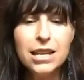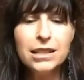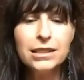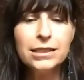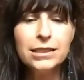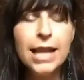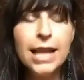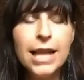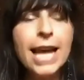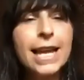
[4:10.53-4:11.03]

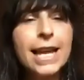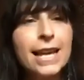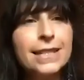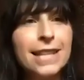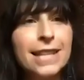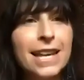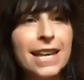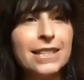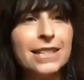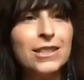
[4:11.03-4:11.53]
Like I
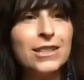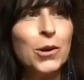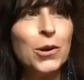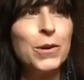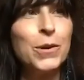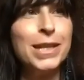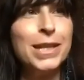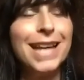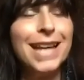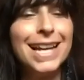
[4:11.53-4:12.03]
said, so
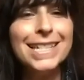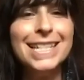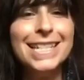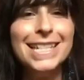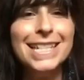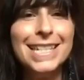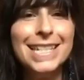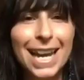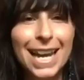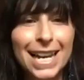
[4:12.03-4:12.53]
in
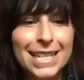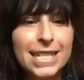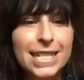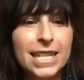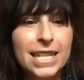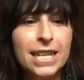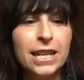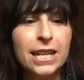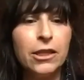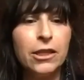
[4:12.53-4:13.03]

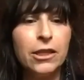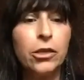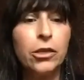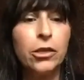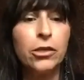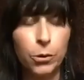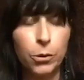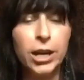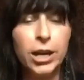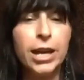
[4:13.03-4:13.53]

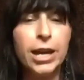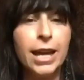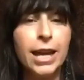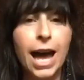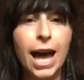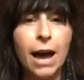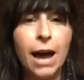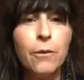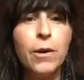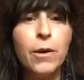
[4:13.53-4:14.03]
1993,
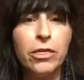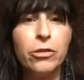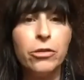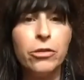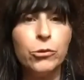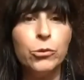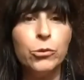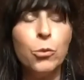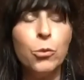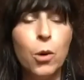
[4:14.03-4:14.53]
I went
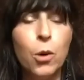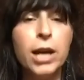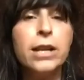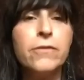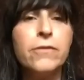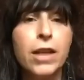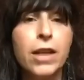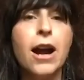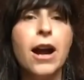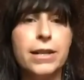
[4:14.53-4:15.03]
through one of
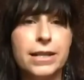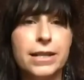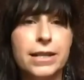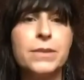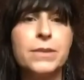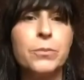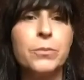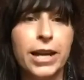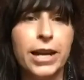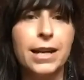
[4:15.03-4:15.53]
the
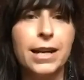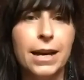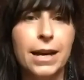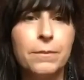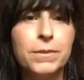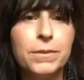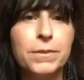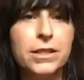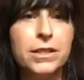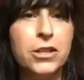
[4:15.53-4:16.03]
hardest breakups.